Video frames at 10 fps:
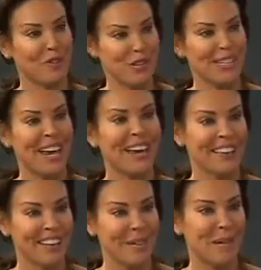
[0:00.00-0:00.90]
every day
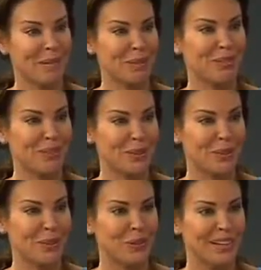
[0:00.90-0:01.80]
that I'm able
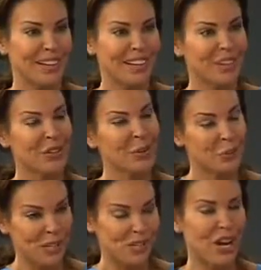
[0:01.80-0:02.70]
to
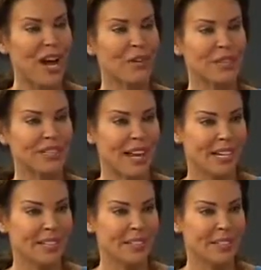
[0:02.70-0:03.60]
reach out and
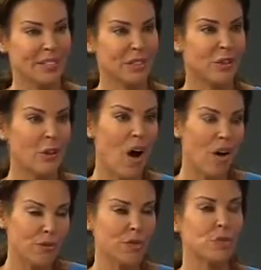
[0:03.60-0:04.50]

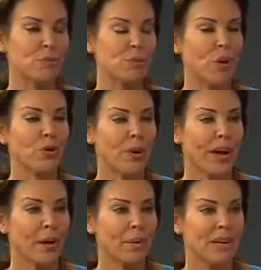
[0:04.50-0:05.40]
offer this
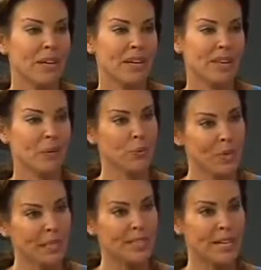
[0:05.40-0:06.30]
program that
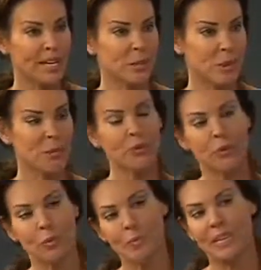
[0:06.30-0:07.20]
really takes people
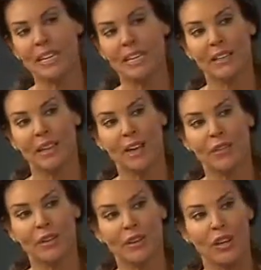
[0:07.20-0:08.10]
from a beginning
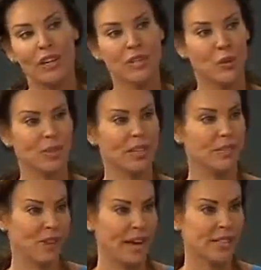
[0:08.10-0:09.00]
level to an
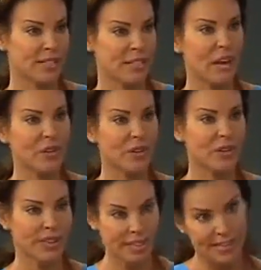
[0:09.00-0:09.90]
advanced level
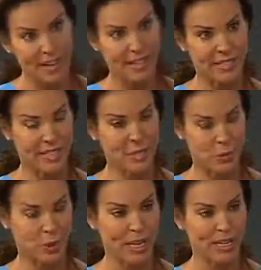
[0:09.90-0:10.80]
in that 6
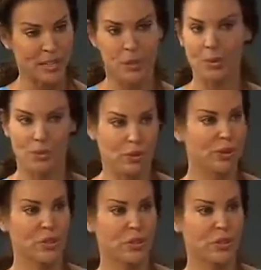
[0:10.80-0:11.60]
weeks. So it's very